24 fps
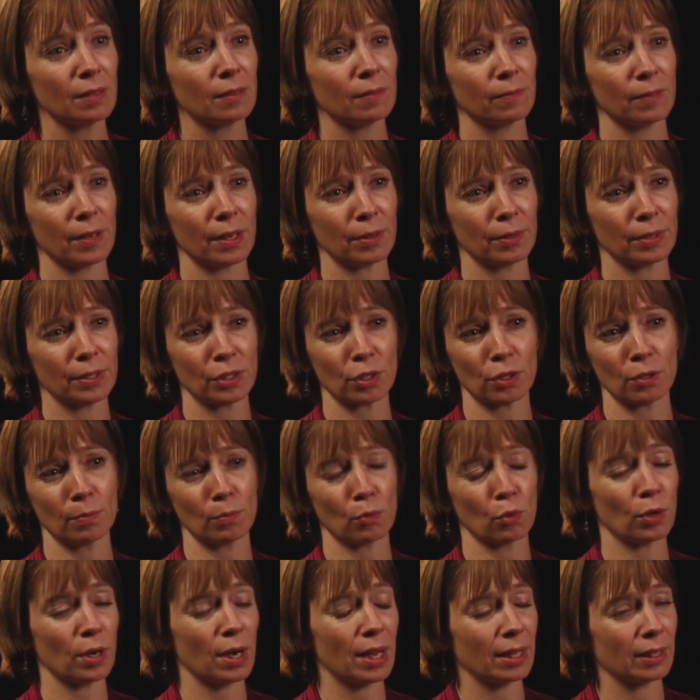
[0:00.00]
veterans are
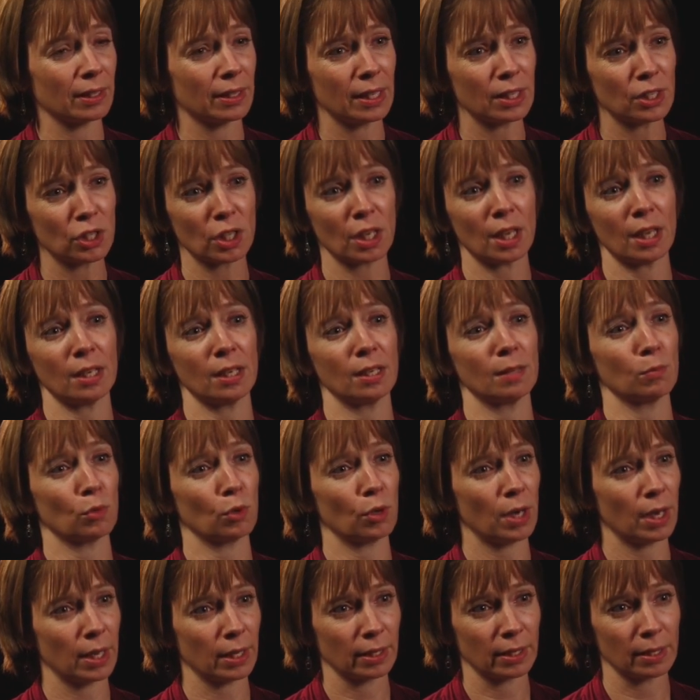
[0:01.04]
more highly educated,
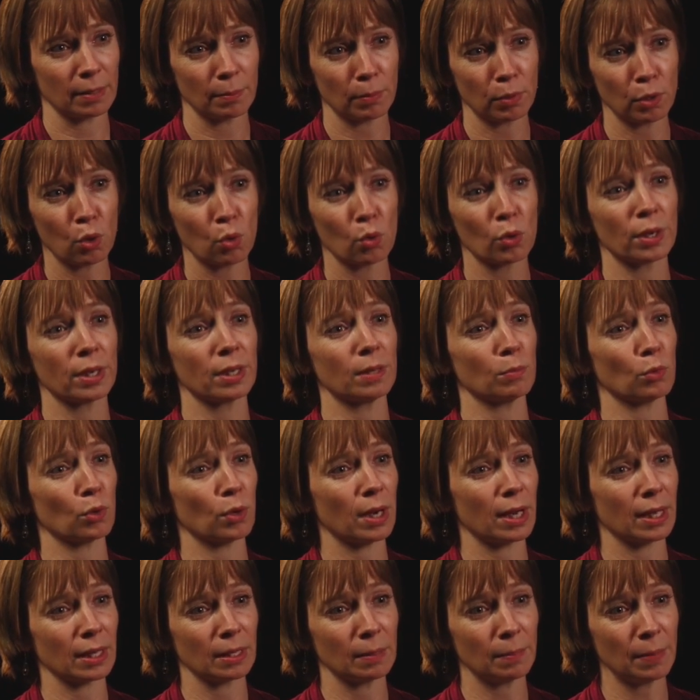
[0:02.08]
more highly employed, more
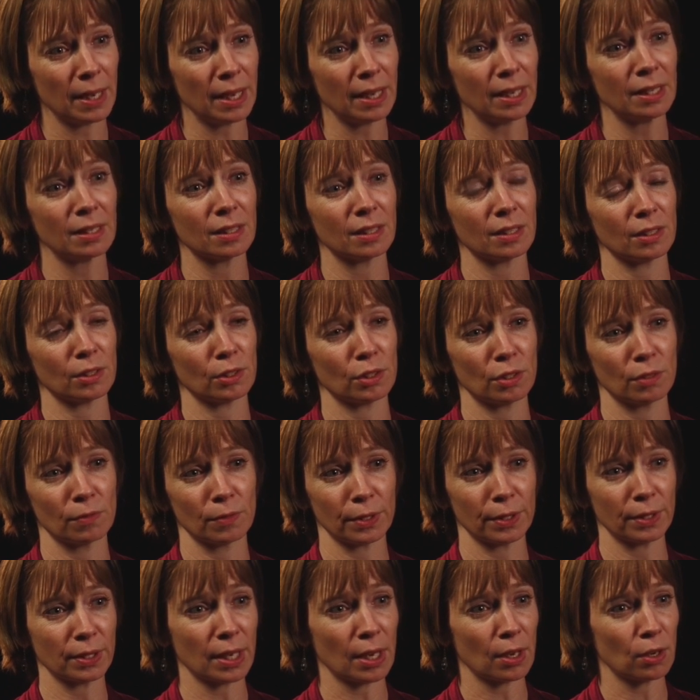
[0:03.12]
highly paid than their
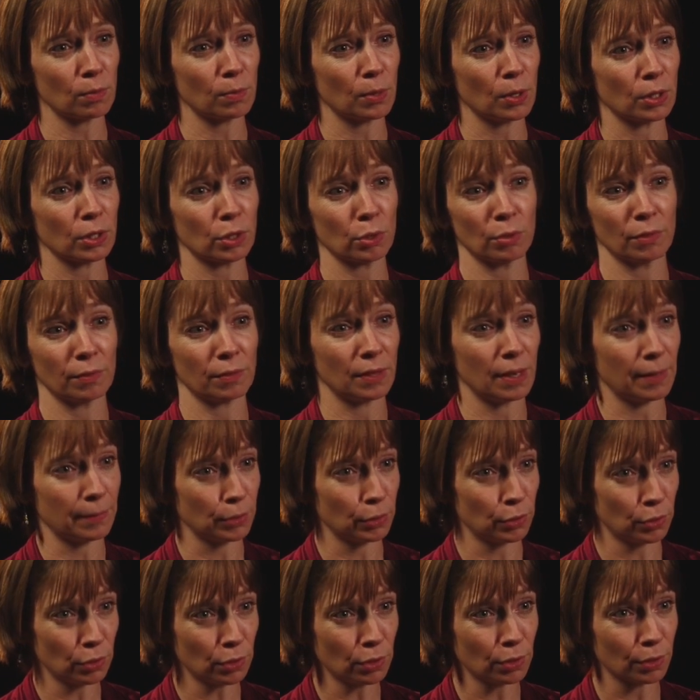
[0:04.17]
civilian counterparts who have never
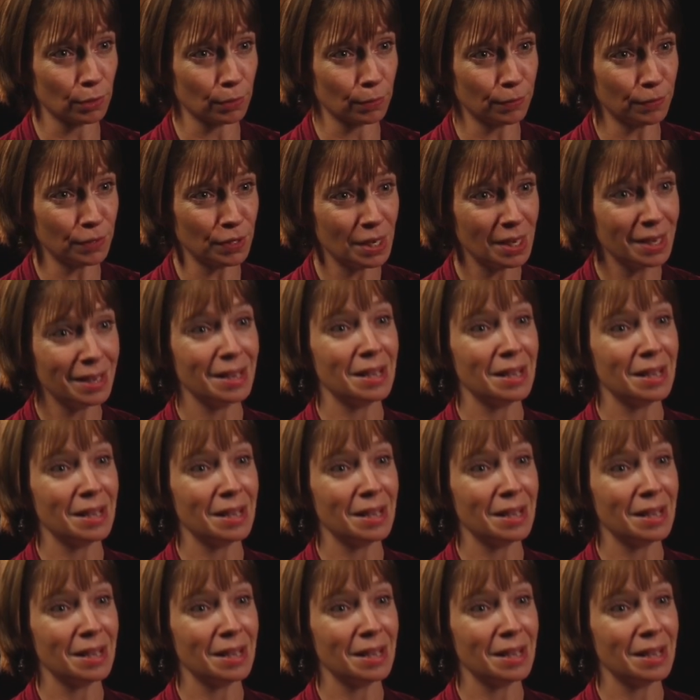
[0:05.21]
served.